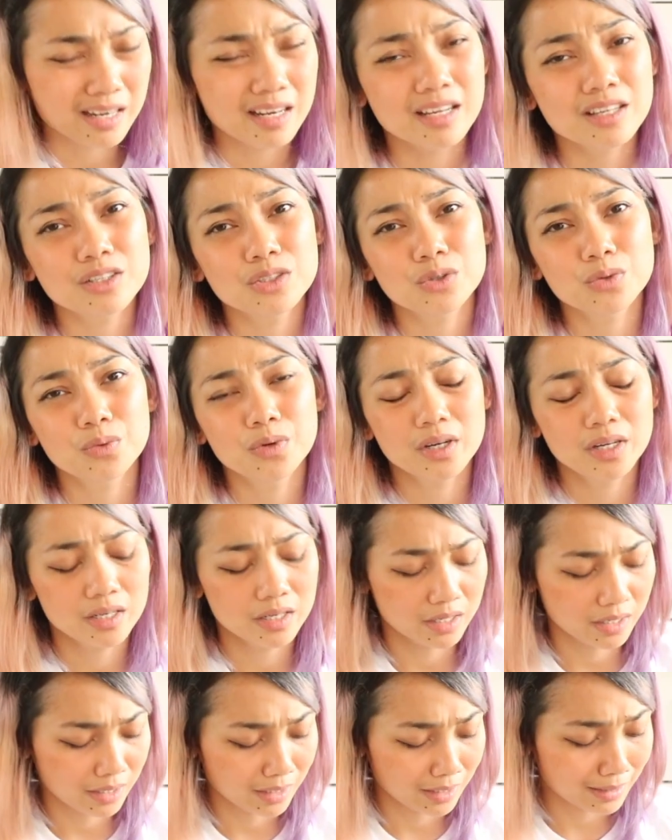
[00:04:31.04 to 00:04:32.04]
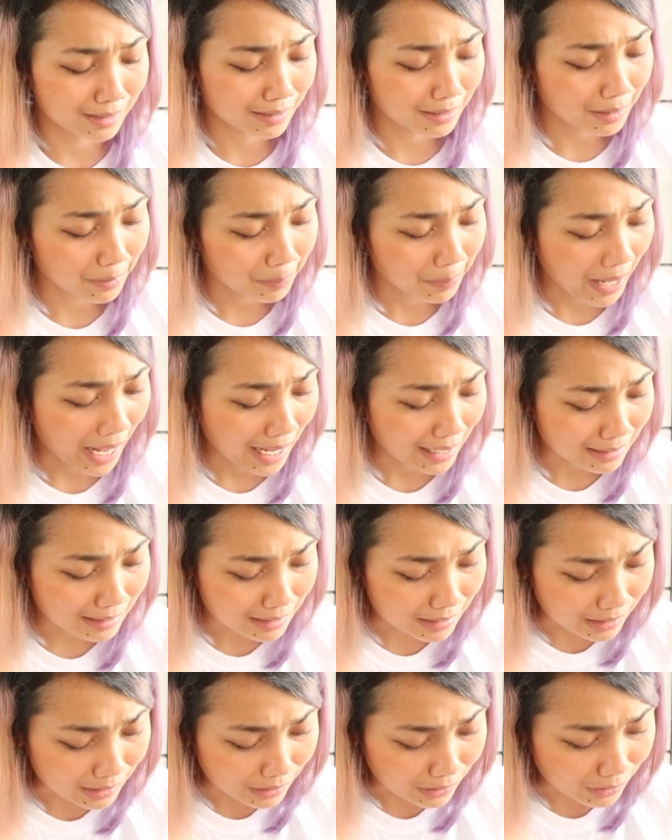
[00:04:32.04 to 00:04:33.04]
next one is a
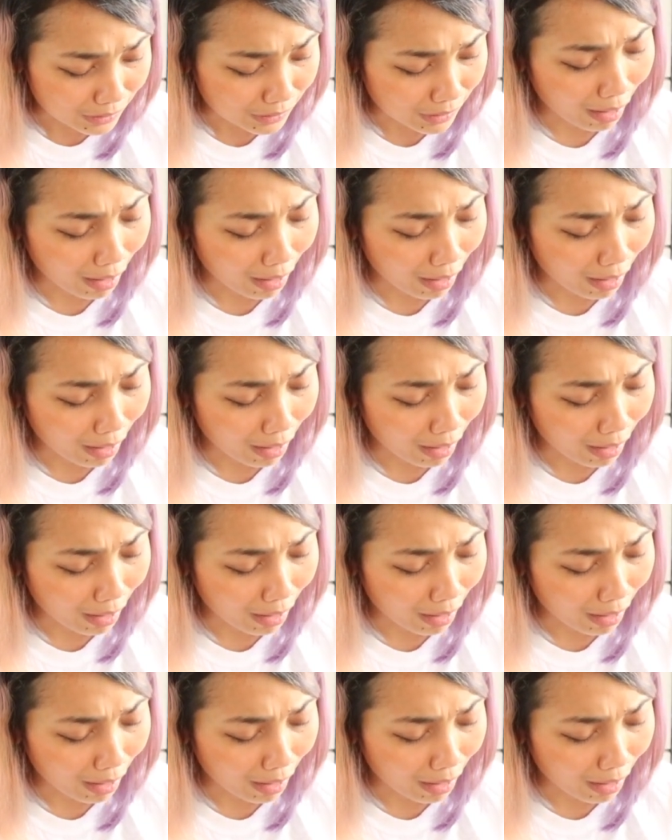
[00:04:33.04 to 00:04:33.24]
pastel.